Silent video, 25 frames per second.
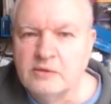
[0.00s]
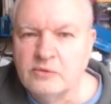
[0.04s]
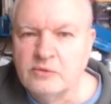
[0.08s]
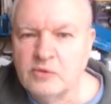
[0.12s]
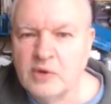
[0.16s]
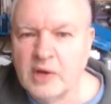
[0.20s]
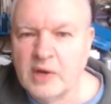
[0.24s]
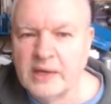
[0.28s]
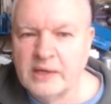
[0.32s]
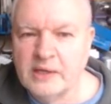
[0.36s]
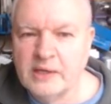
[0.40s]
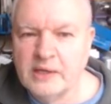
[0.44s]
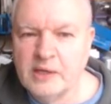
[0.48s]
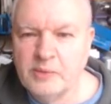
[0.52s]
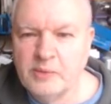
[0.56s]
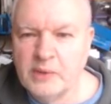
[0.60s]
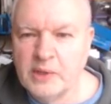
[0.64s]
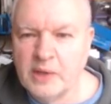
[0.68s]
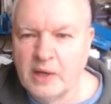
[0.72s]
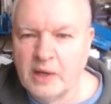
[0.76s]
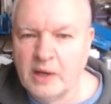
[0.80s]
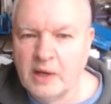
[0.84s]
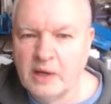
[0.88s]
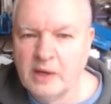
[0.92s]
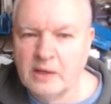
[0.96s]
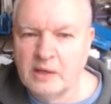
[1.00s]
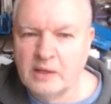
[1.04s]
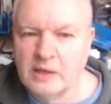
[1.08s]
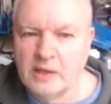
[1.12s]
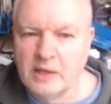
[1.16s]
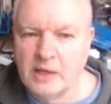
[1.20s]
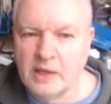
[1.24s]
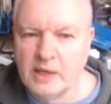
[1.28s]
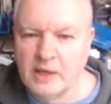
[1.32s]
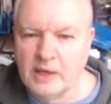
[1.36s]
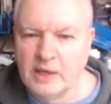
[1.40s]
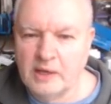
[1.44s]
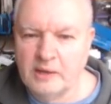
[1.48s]
Right, here we are.
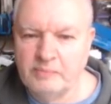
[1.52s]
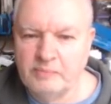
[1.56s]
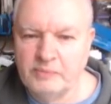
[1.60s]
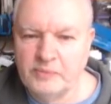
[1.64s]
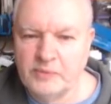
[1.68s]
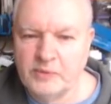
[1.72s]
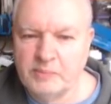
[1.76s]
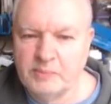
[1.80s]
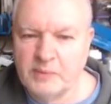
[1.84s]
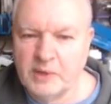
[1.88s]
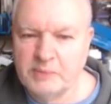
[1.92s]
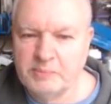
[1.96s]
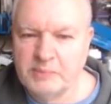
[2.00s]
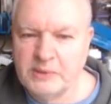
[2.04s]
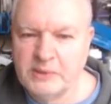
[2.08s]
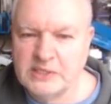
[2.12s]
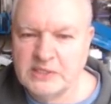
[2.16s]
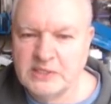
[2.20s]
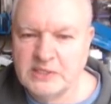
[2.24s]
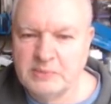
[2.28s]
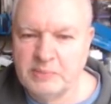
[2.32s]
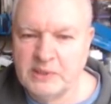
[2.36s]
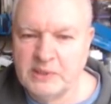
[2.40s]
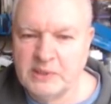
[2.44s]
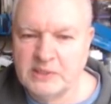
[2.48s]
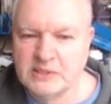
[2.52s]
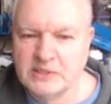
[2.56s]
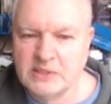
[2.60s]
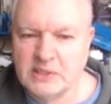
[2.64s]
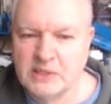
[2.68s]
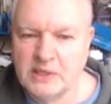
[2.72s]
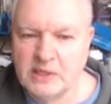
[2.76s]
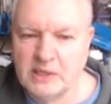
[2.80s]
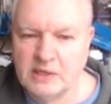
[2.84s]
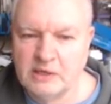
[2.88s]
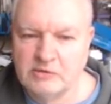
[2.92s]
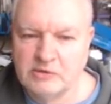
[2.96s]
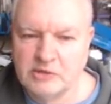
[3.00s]
My PCB is
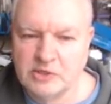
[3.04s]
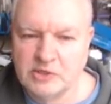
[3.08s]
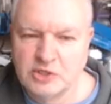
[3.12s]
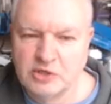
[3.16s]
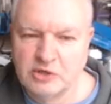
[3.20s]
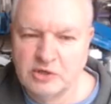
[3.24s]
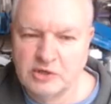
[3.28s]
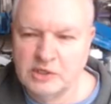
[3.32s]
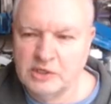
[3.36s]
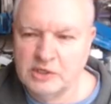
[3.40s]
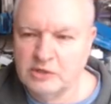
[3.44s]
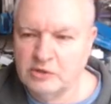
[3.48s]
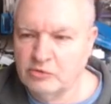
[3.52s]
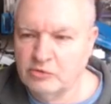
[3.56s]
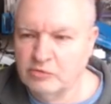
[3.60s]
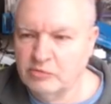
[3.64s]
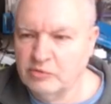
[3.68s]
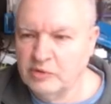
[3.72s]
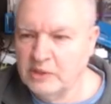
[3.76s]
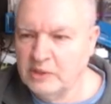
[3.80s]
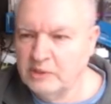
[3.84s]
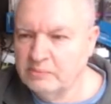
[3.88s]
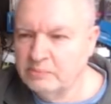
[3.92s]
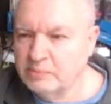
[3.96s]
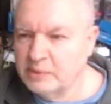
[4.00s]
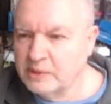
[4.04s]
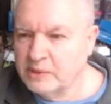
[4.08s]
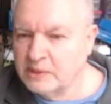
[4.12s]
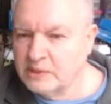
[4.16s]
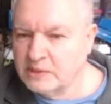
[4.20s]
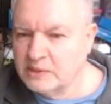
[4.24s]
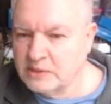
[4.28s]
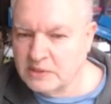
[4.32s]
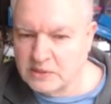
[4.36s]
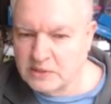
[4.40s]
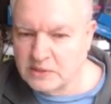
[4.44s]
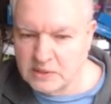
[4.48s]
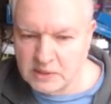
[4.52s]
here. It's showing it in green, but
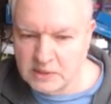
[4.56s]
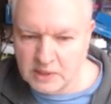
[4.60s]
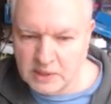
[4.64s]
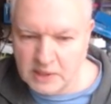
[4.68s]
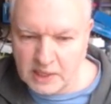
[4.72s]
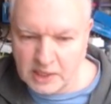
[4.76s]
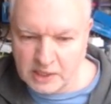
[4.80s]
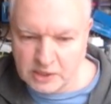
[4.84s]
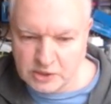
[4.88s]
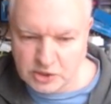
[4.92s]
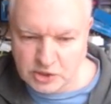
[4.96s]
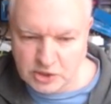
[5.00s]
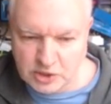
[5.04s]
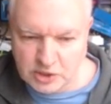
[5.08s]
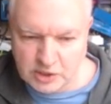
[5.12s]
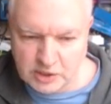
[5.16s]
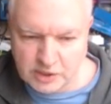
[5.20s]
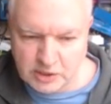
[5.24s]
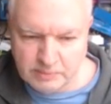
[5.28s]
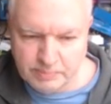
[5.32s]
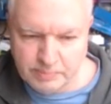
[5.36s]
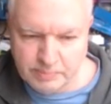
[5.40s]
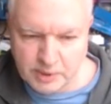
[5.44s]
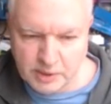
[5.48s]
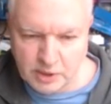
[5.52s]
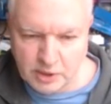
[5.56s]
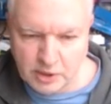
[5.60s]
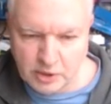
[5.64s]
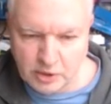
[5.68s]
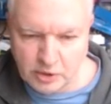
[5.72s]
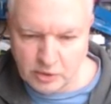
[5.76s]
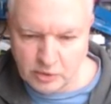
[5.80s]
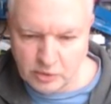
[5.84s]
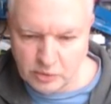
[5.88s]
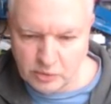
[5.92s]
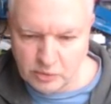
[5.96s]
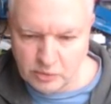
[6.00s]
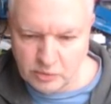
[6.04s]
it's actually
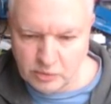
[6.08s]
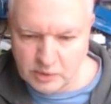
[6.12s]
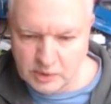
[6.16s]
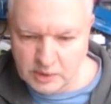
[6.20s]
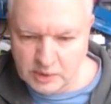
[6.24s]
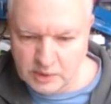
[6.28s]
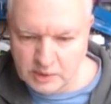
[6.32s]
blue.